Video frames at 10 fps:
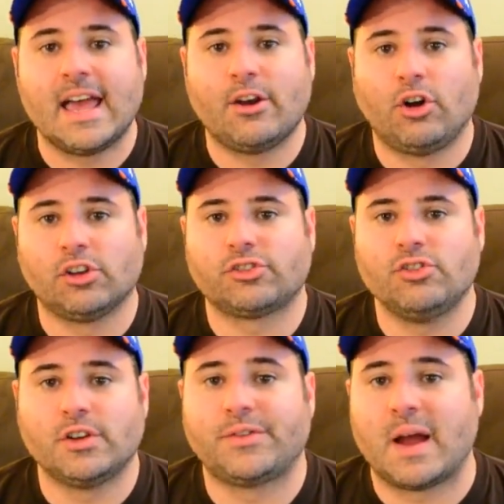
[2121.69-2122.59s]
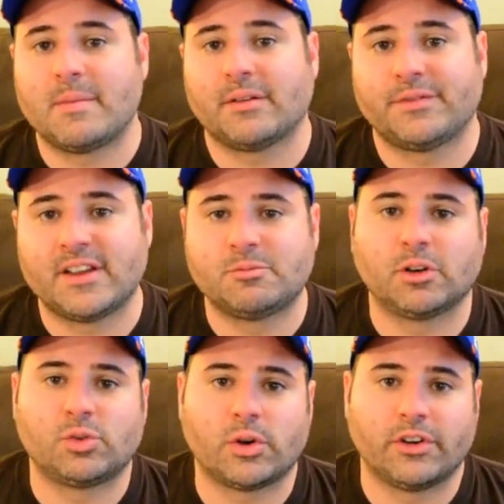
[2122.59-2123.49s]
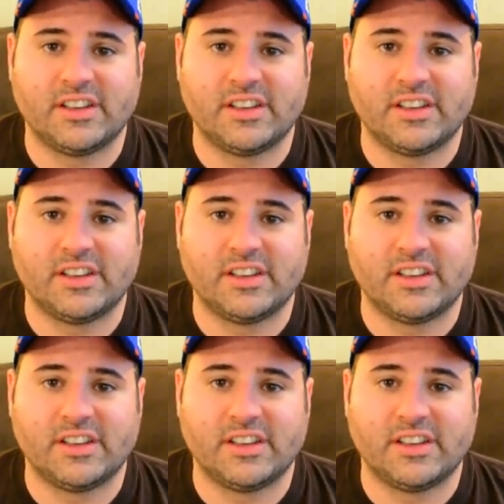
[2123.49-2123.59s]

And also, you can find me on Facebook, Twitter,